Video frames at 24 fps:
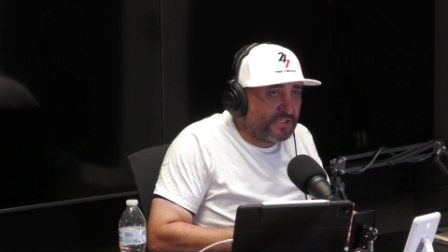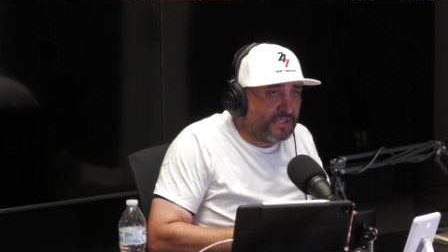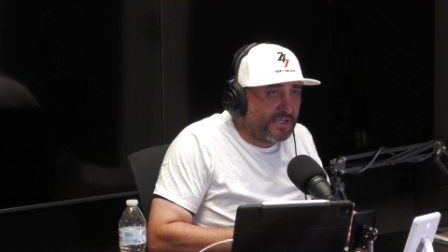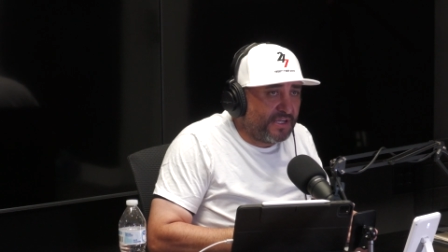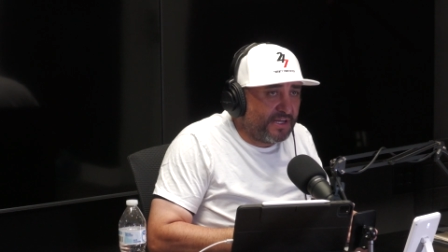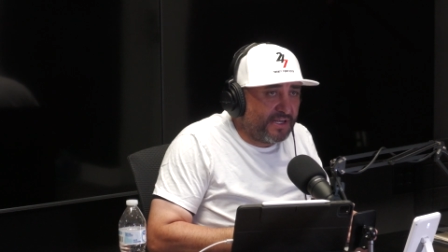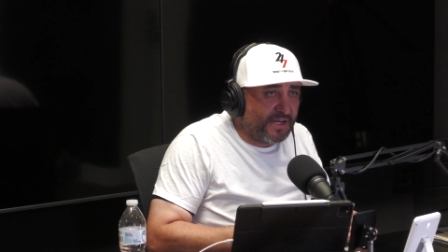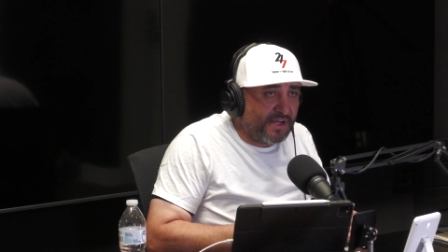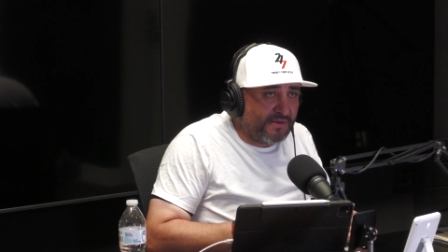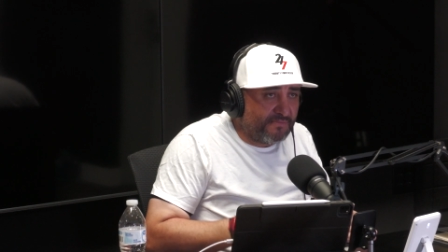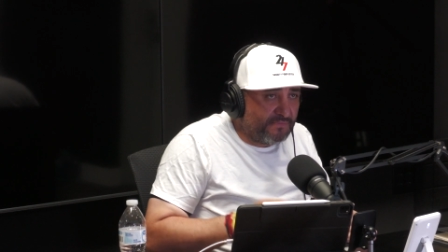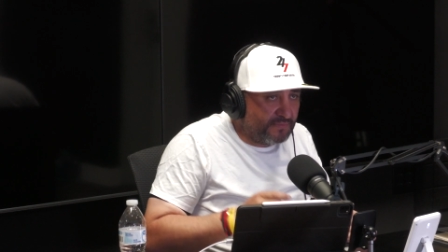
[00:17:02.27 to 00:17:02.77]

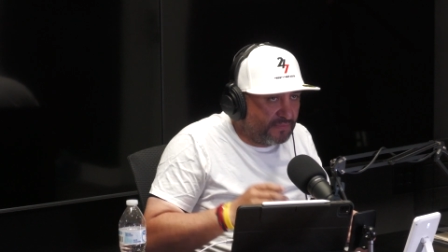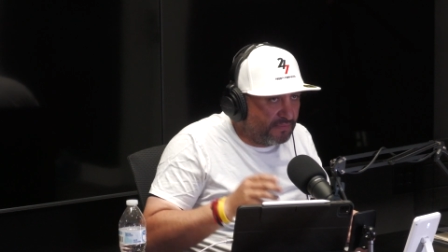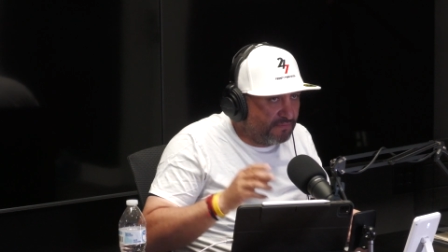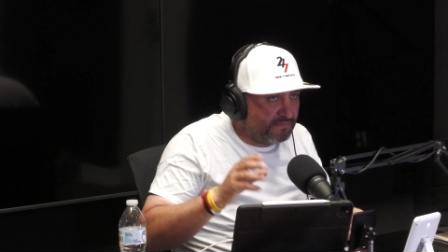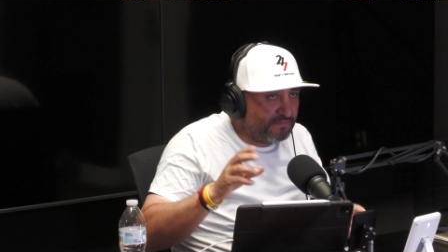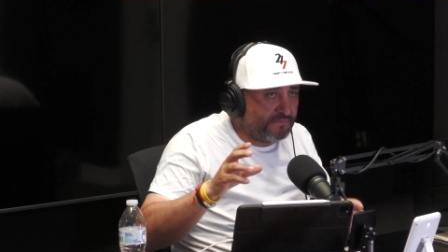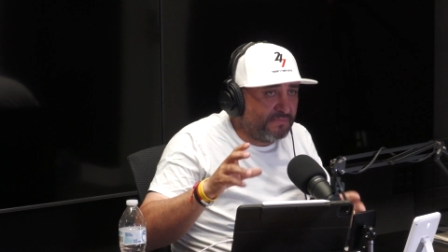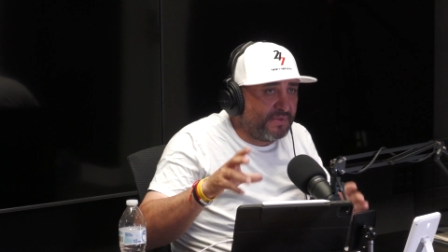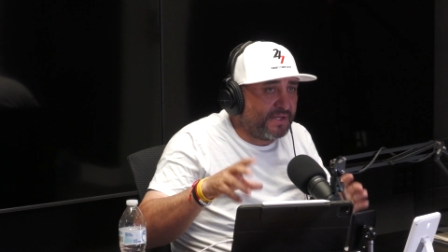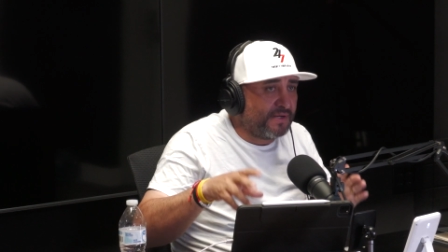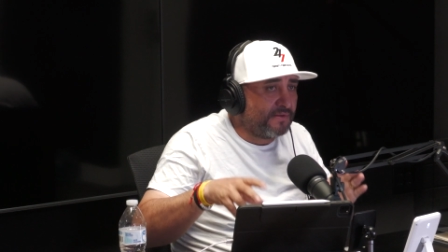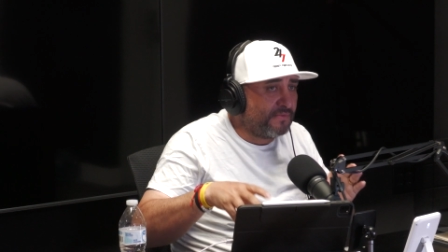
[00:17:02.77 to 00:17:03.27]
and I'm
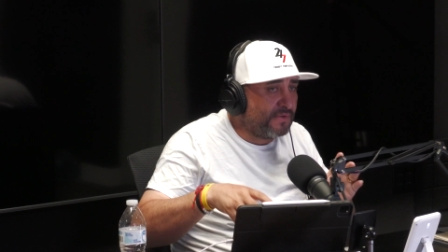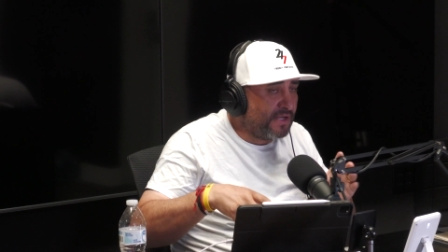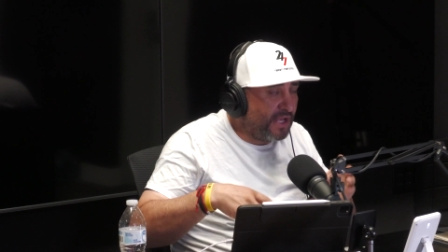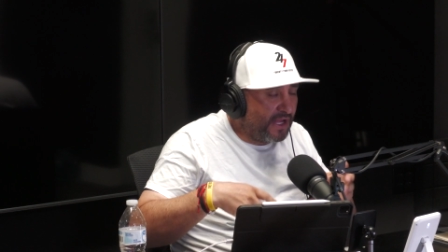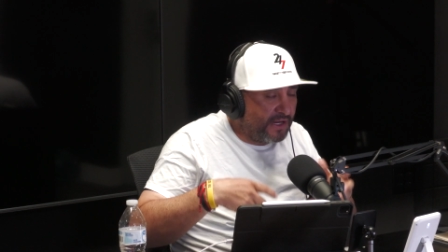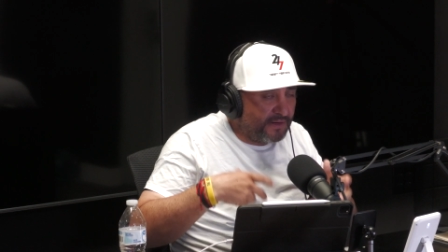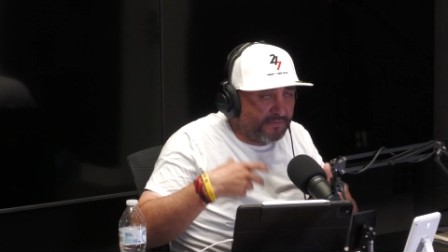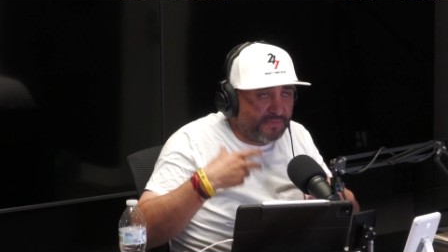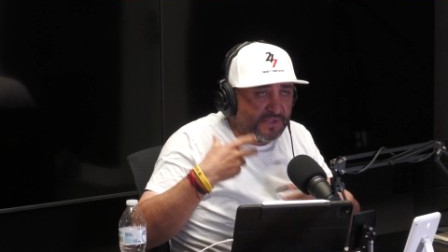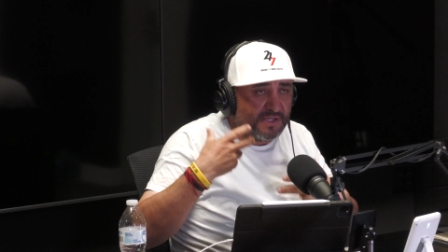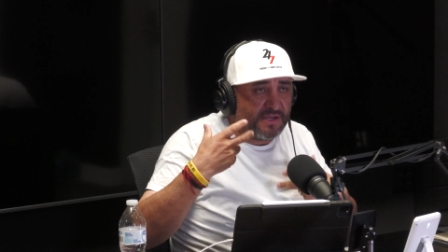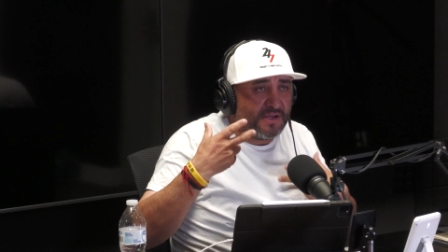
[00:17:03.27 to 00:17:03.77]
got
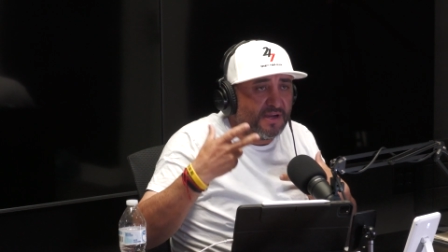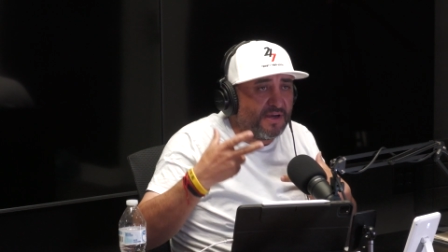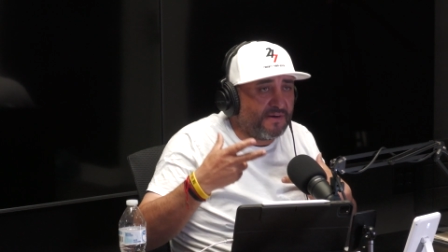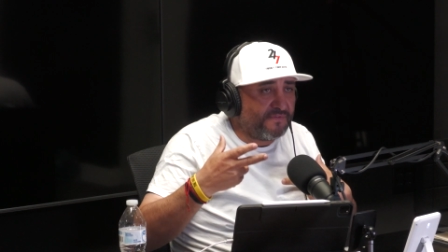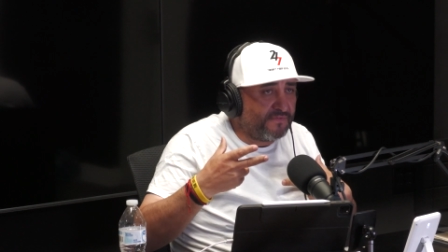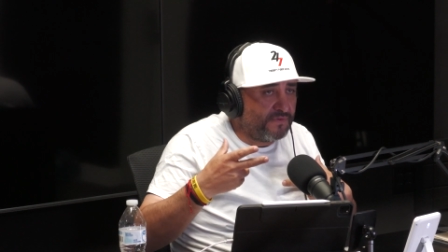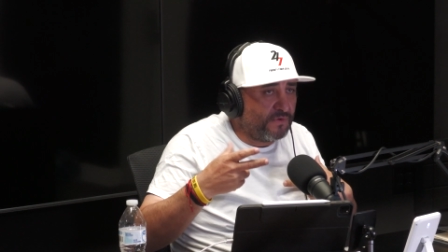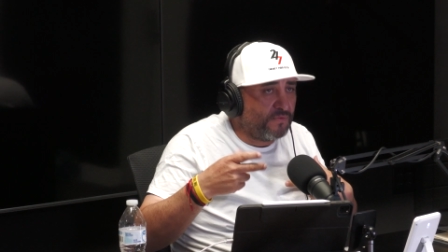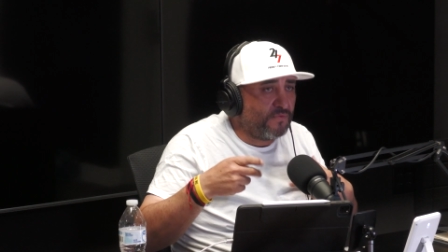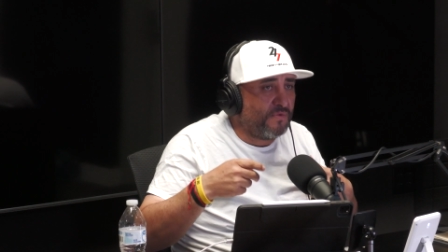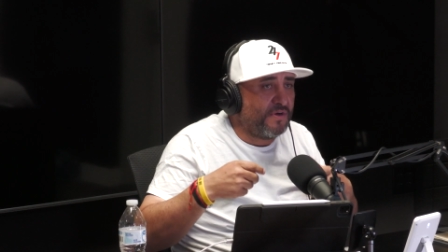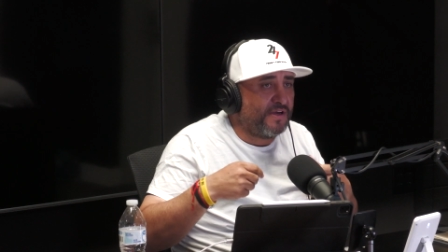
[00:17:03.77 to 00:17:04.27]
to be
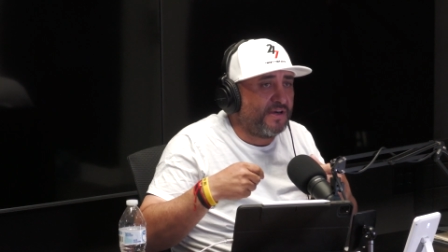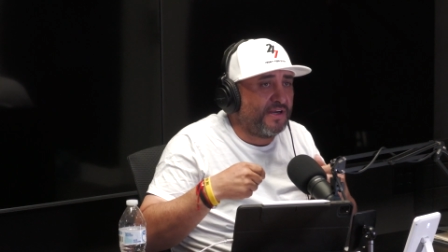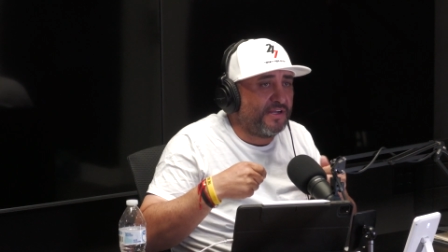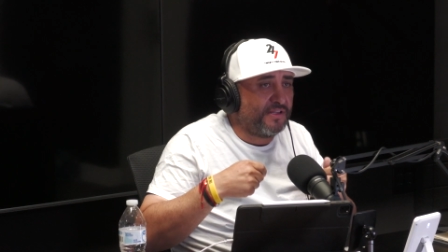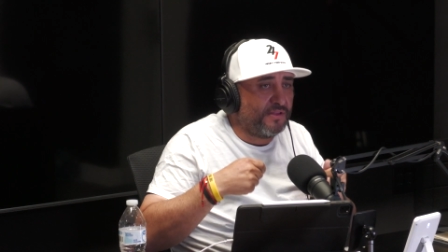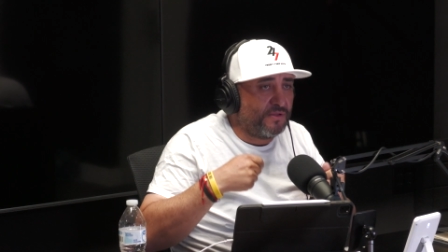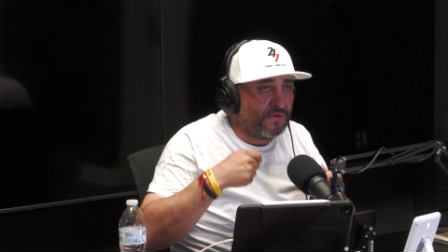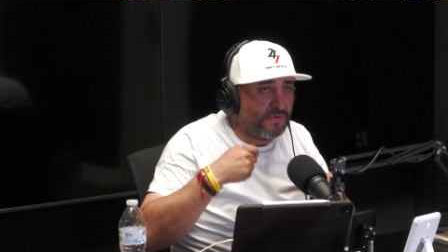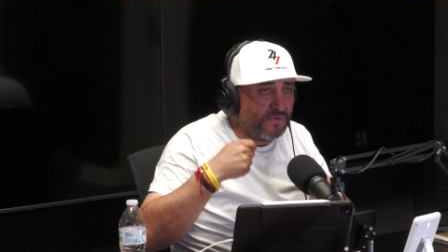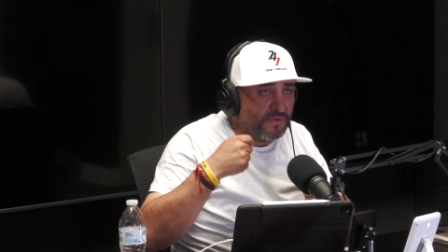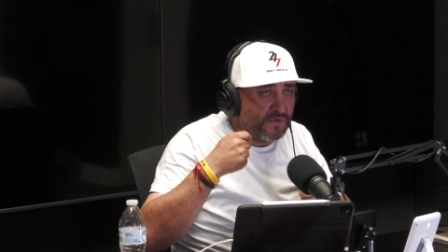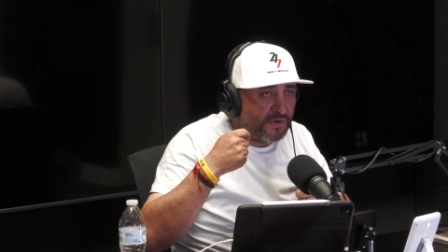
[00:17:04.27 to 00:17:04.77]
careful what I
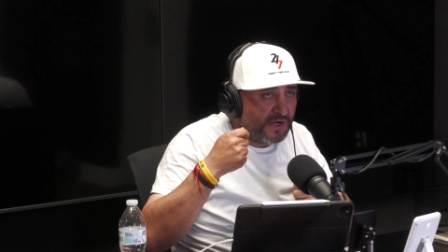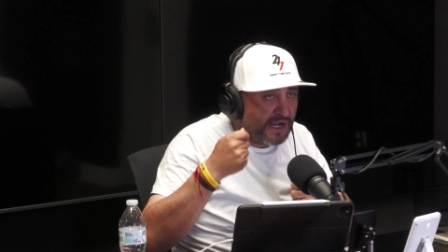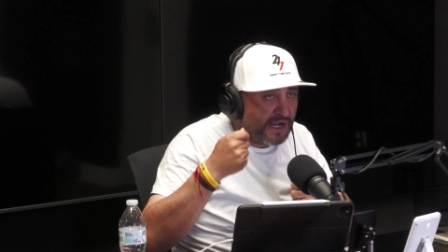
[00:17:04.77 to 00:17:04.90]
do,